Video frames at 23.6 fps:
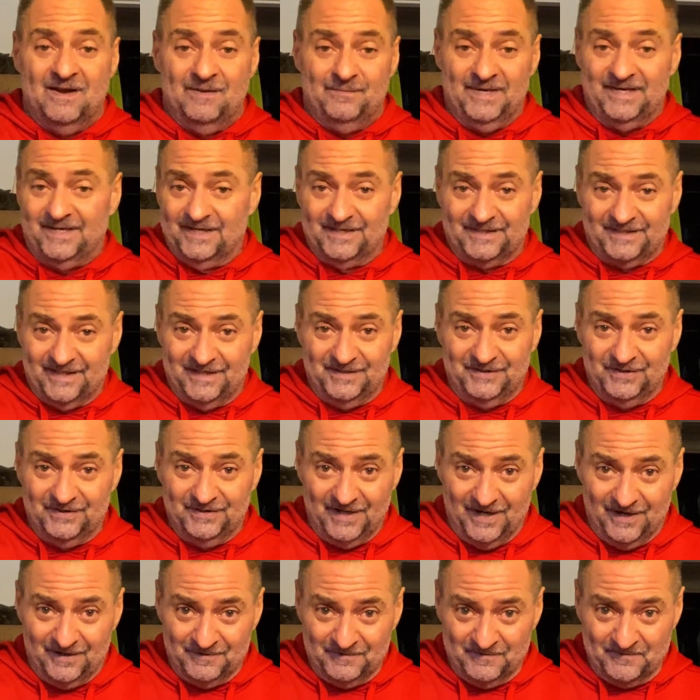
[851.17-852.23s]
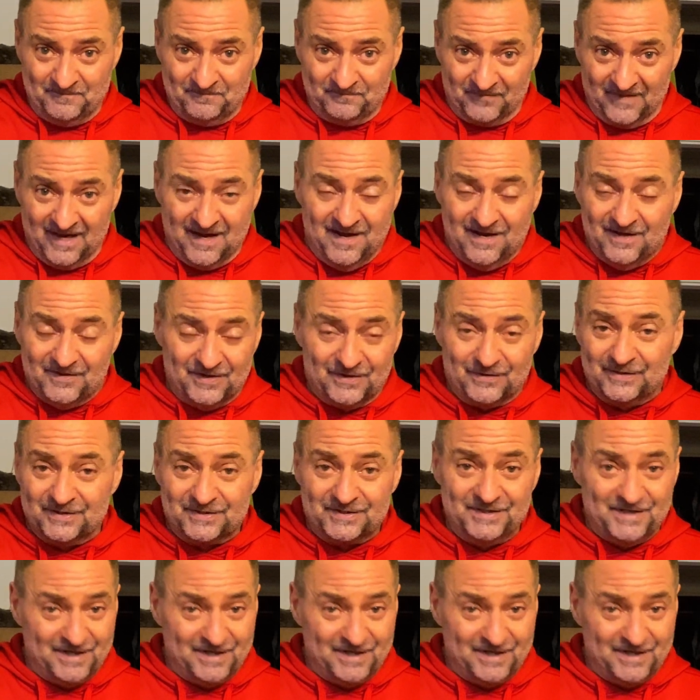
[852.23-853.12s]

Because as you know, there is